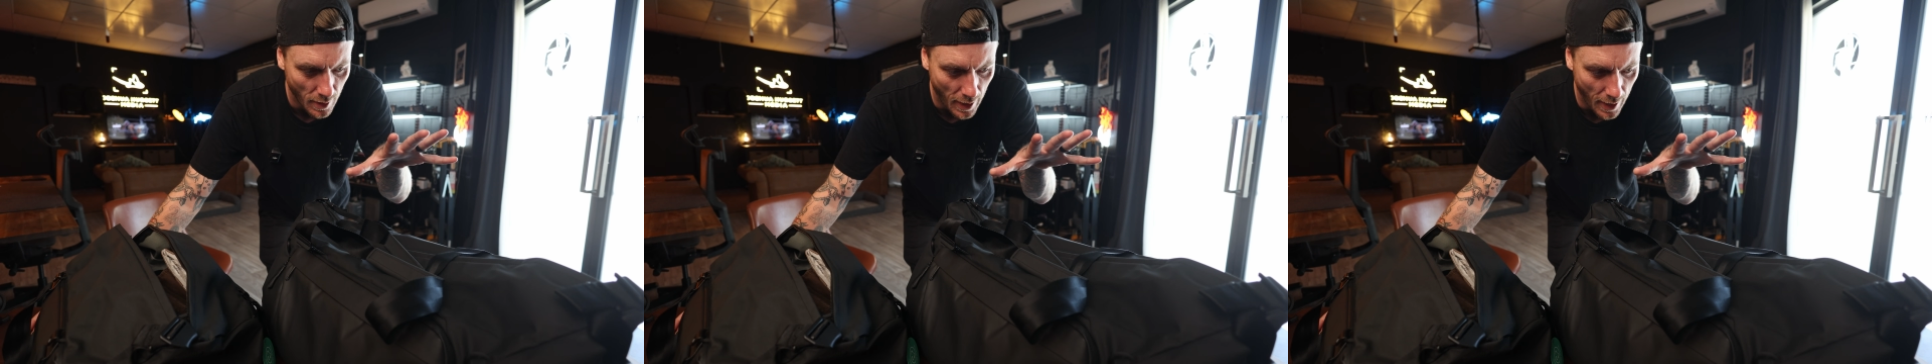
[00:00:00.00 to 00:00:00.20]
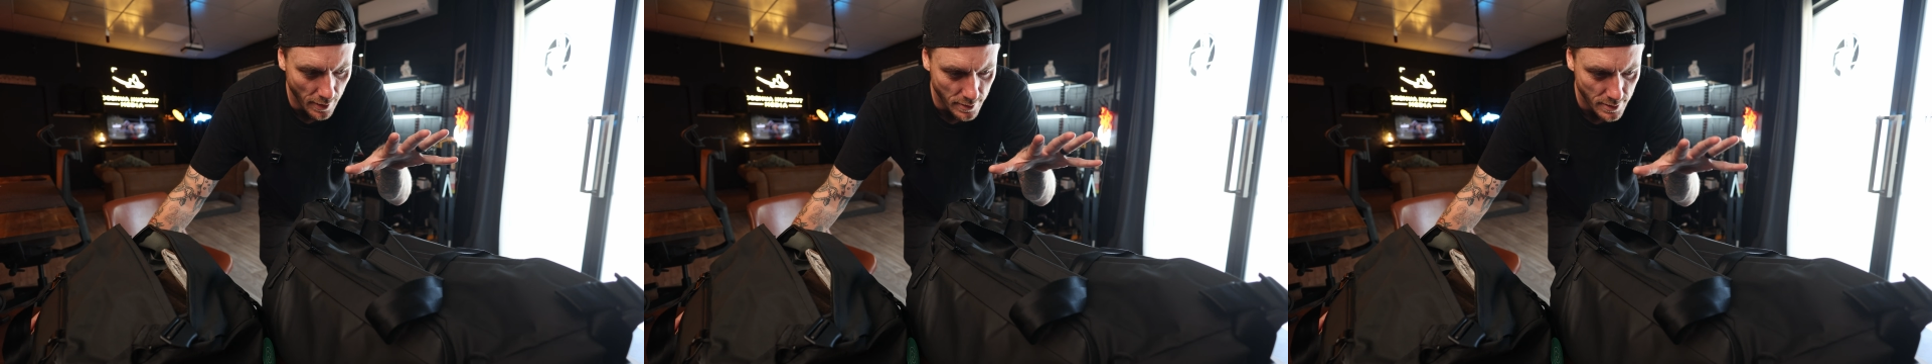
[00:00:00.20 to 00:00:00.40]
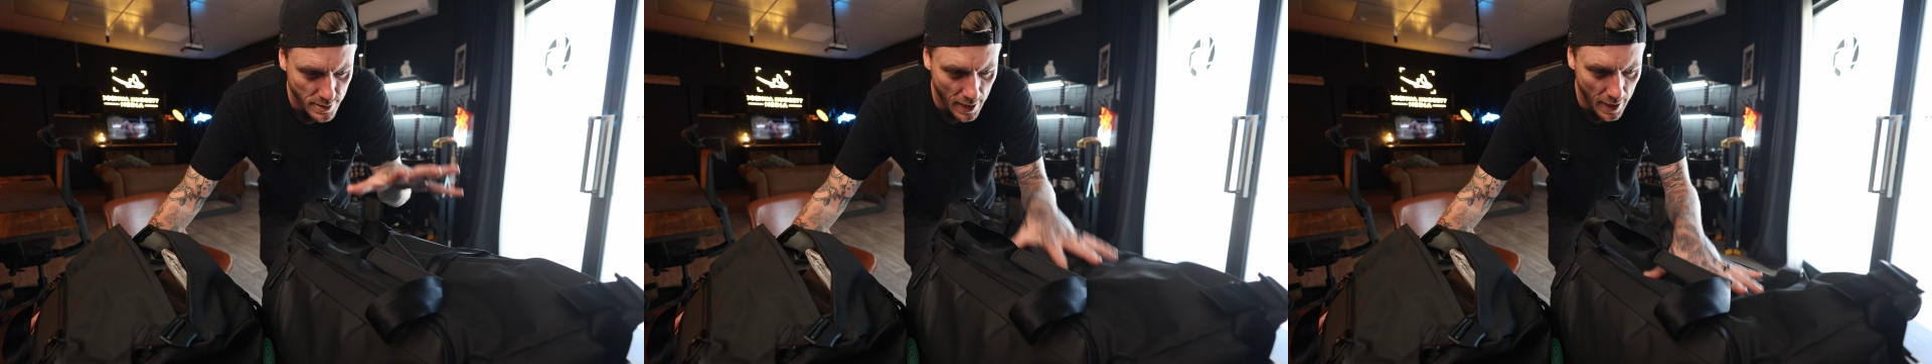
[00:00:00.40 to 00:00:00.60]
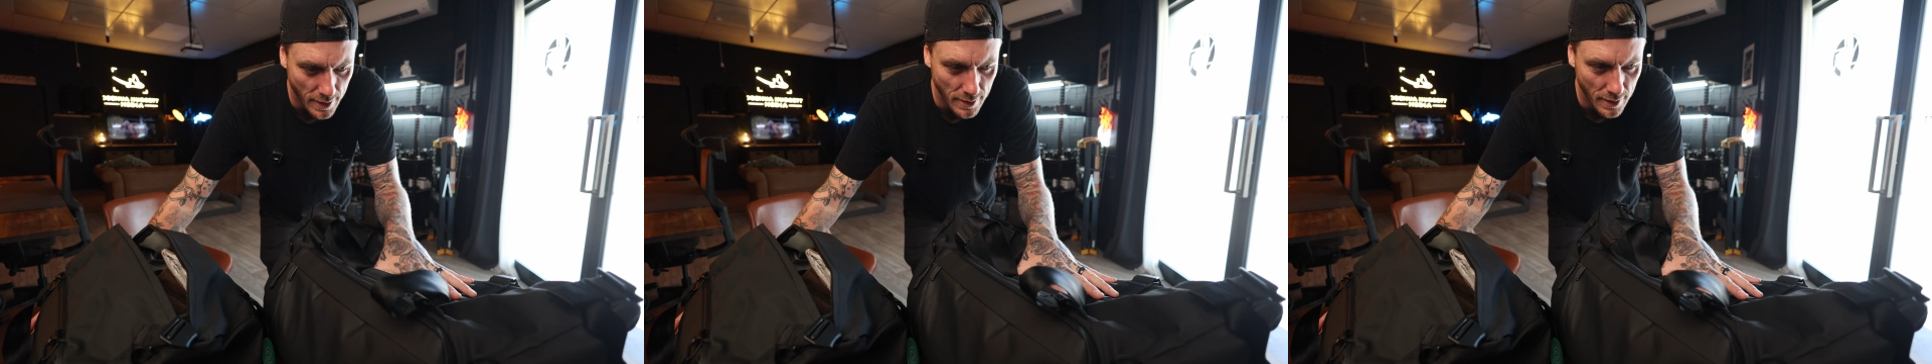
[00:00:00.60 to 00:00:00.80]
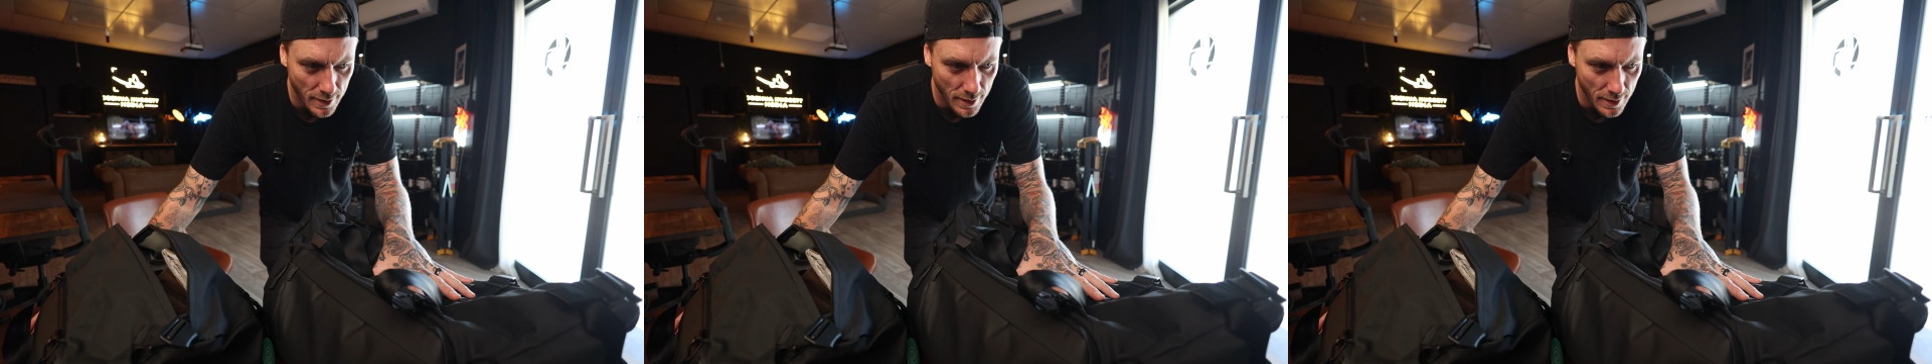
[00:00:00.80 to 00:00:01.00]
and
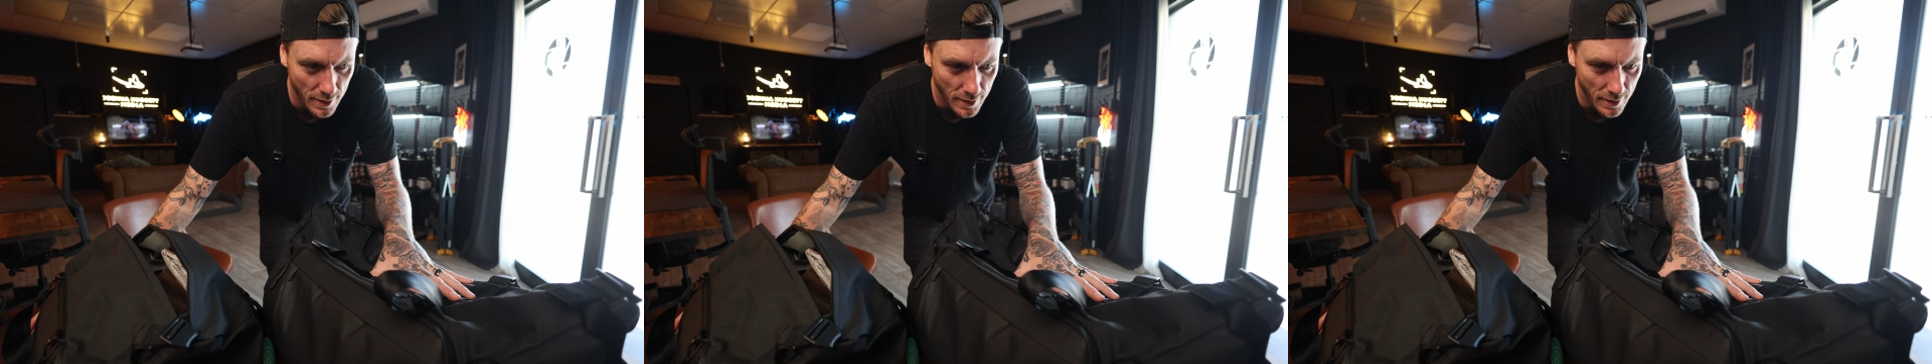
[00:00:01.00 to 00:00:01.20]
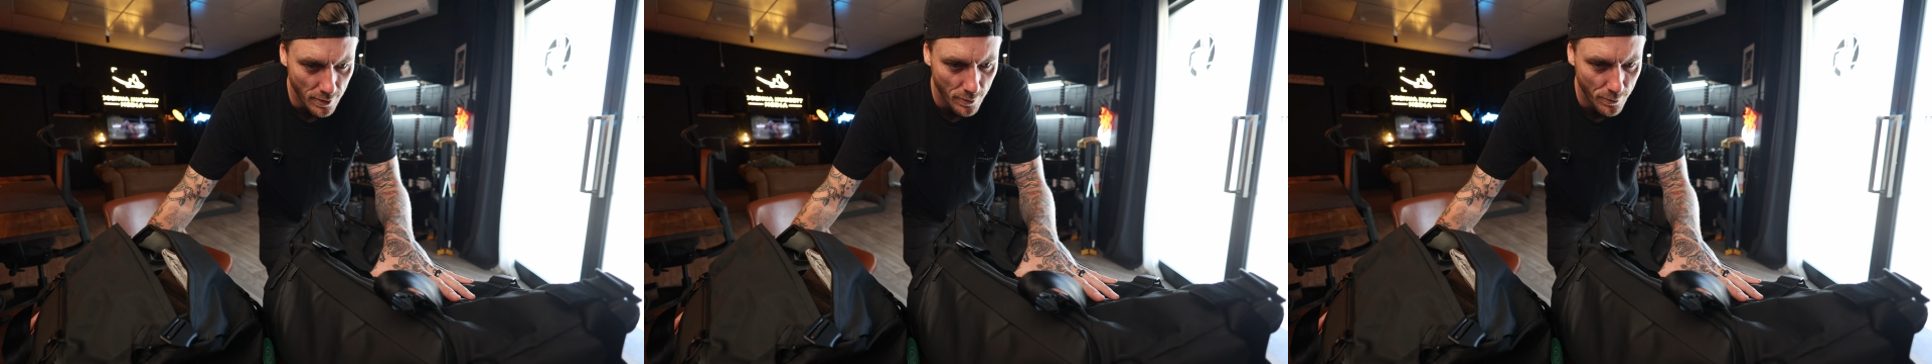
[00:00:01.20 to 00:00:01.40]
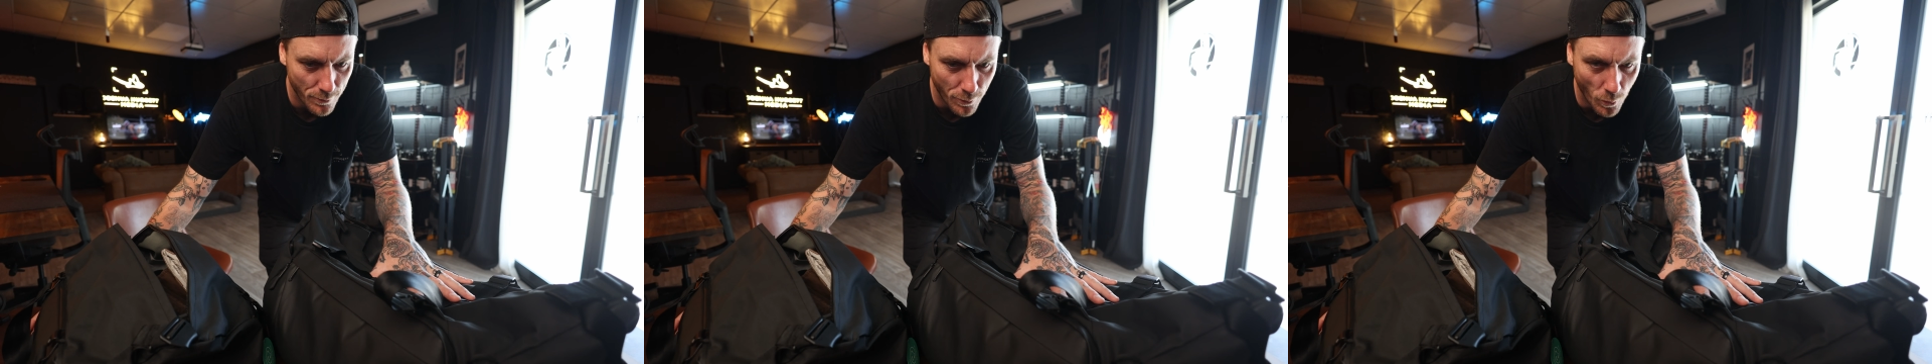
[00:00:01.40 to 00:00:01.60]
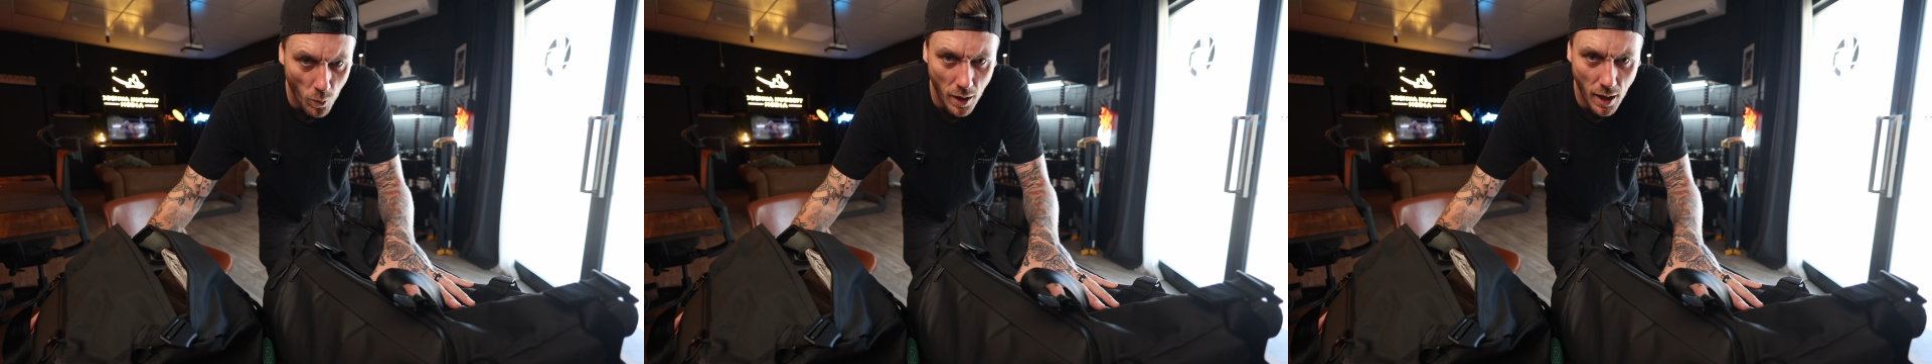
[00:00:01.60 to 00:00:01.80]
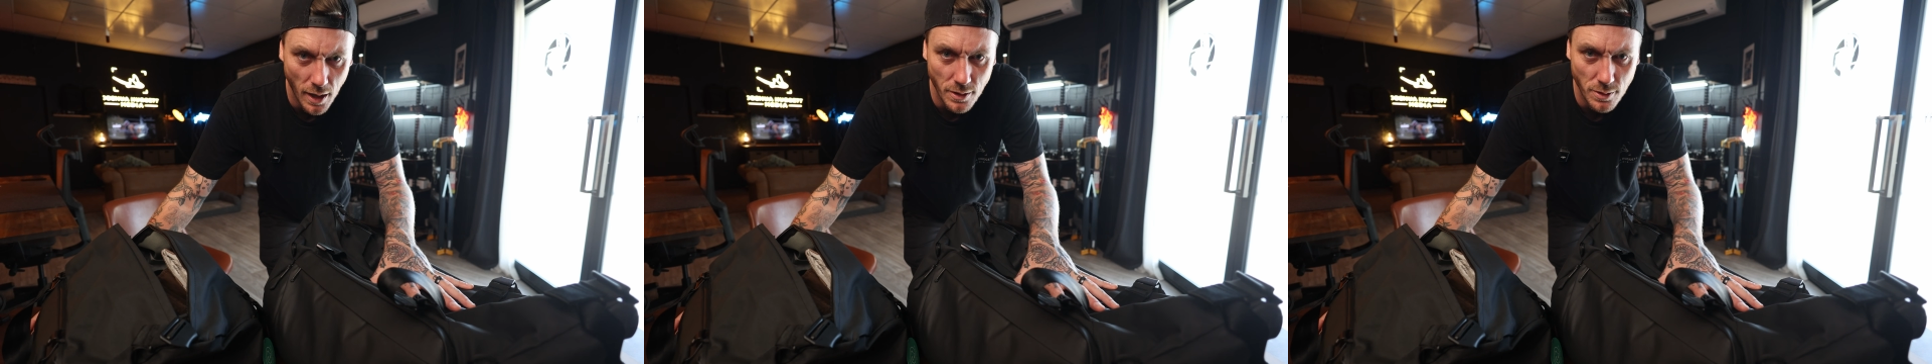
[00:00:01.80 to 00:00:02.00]
technically
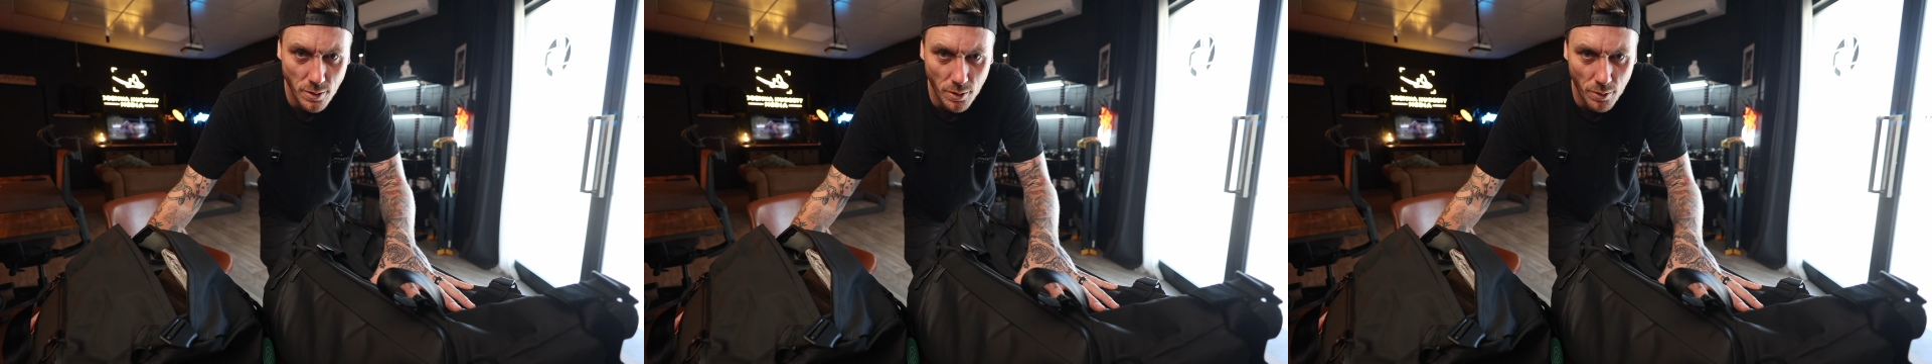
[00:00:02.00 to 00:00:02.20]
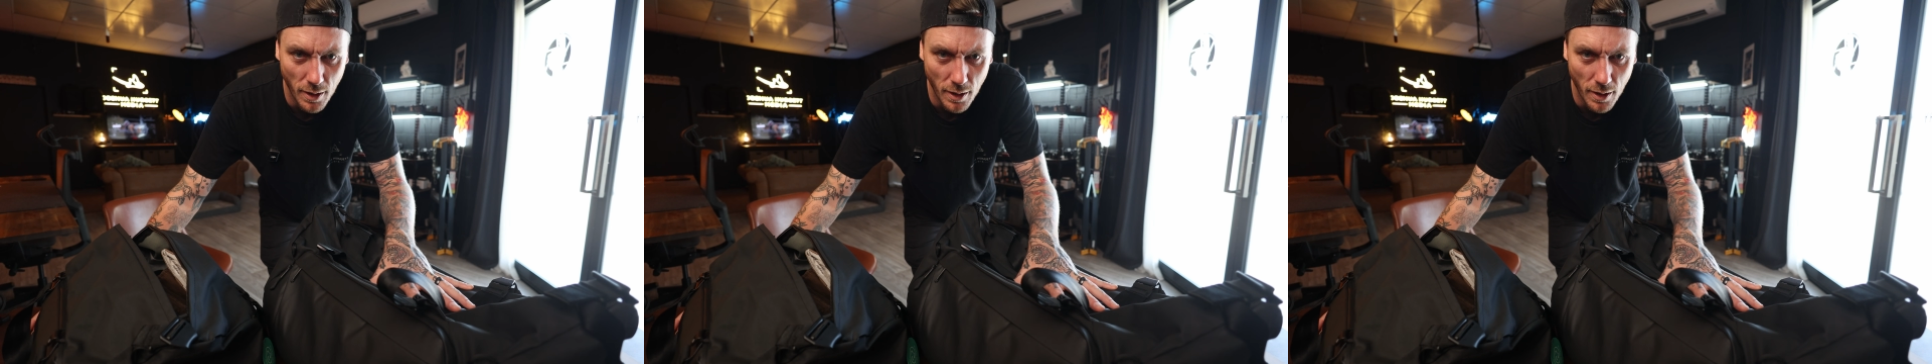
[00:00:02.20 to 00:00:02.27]
400